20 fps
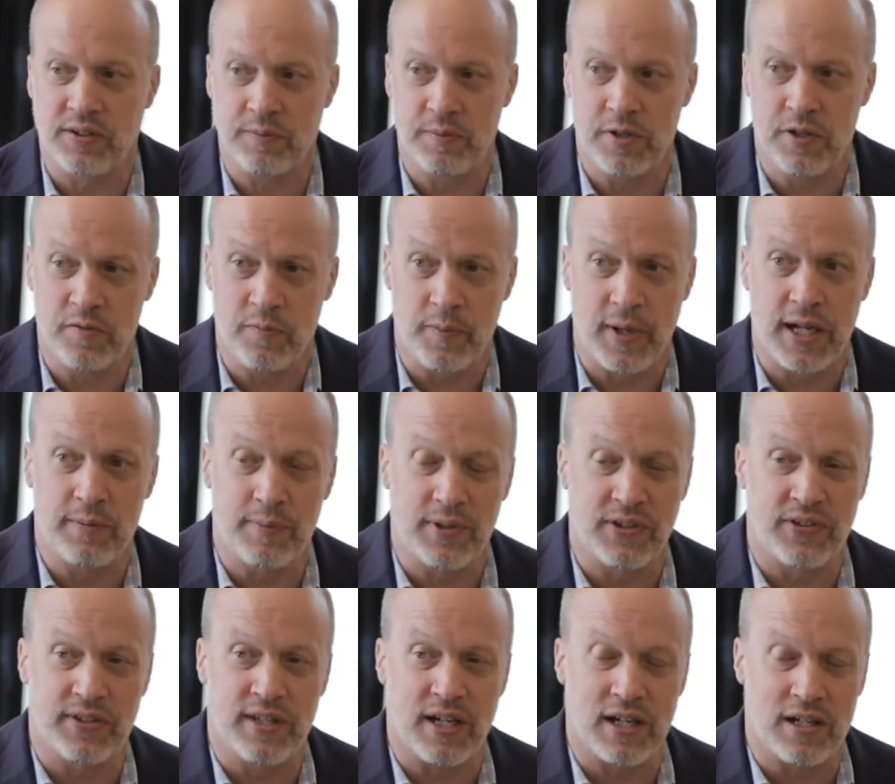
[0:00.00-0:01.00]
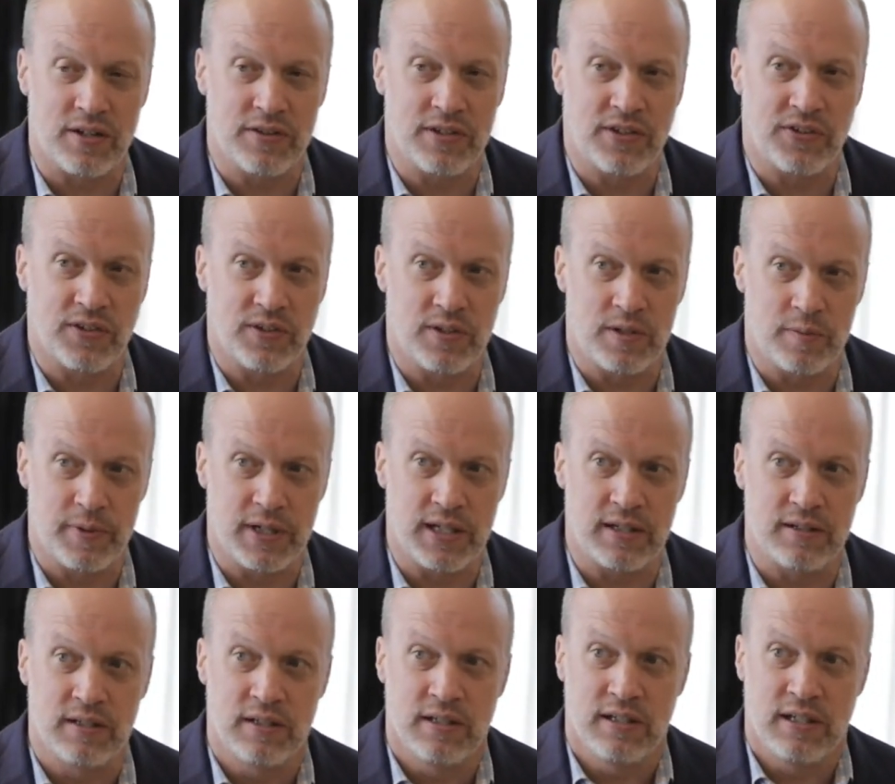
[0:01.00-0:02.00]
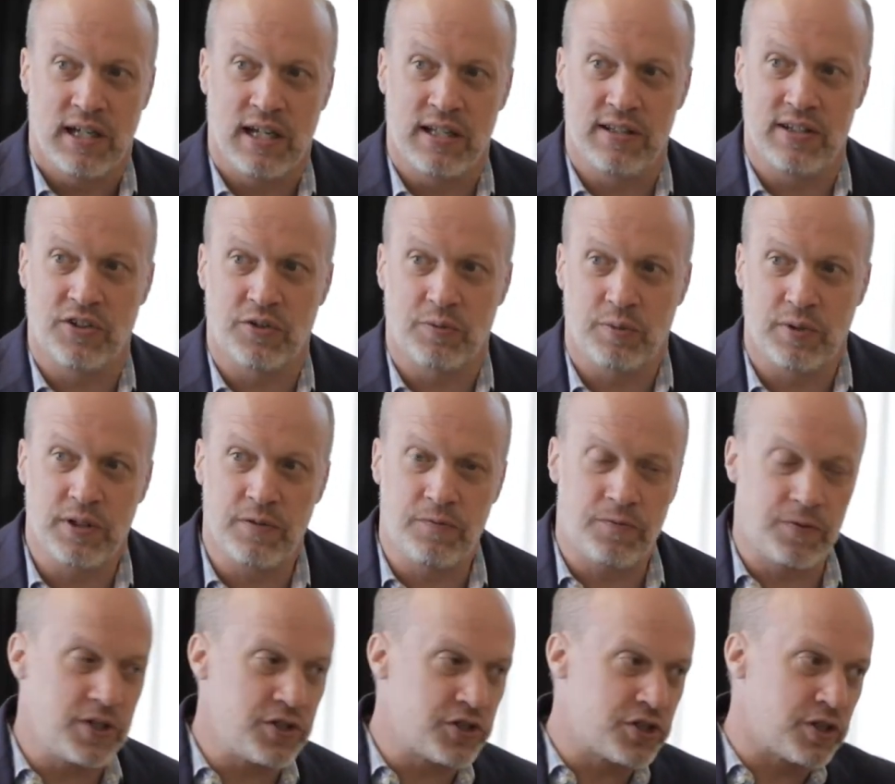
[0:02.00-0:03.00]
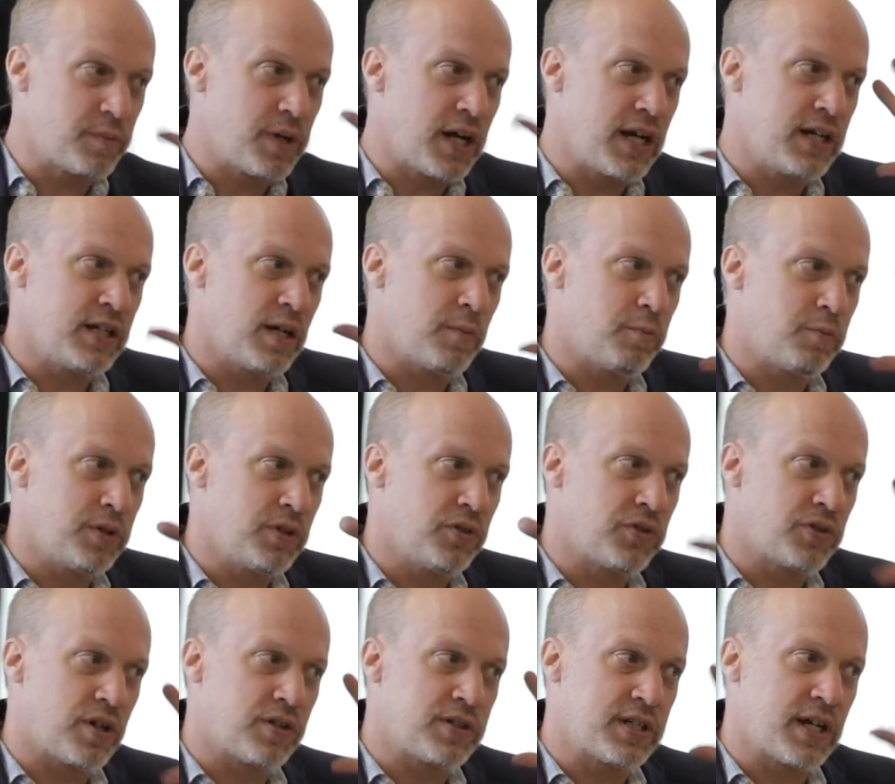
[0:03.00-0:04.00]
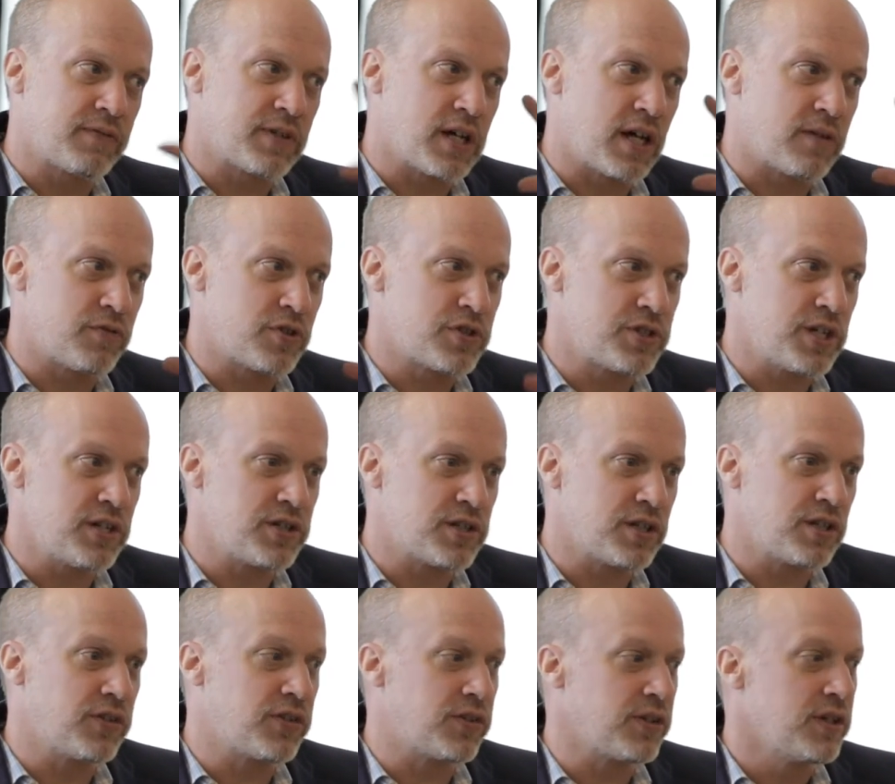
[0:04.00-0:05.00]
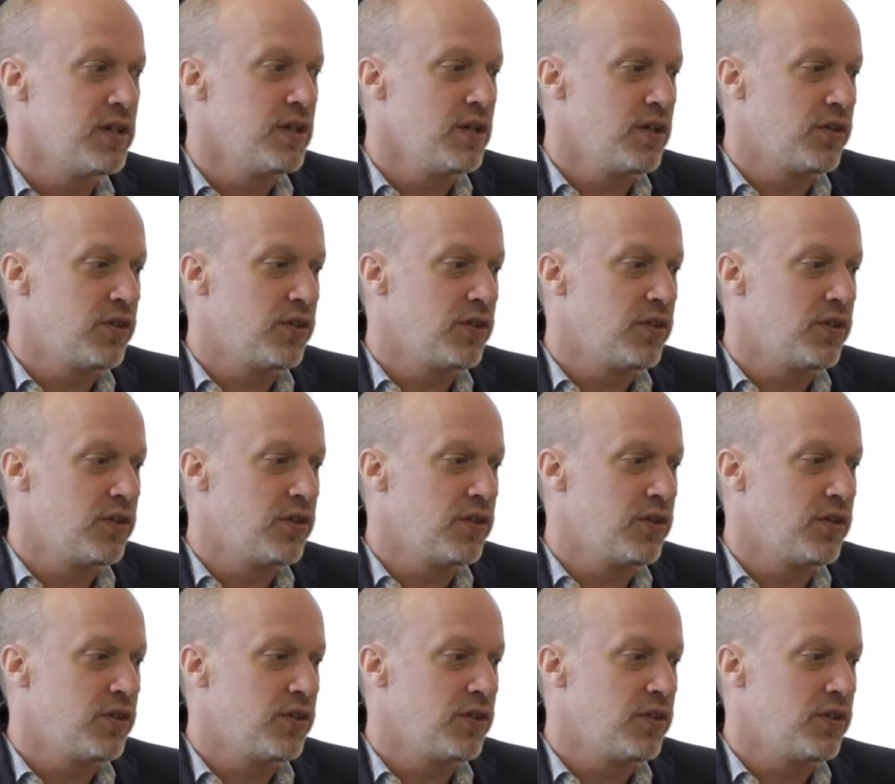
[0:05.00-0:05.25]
Some of you might have been stuck on this a little bit, and this really frees your mind up when you start to have conversations.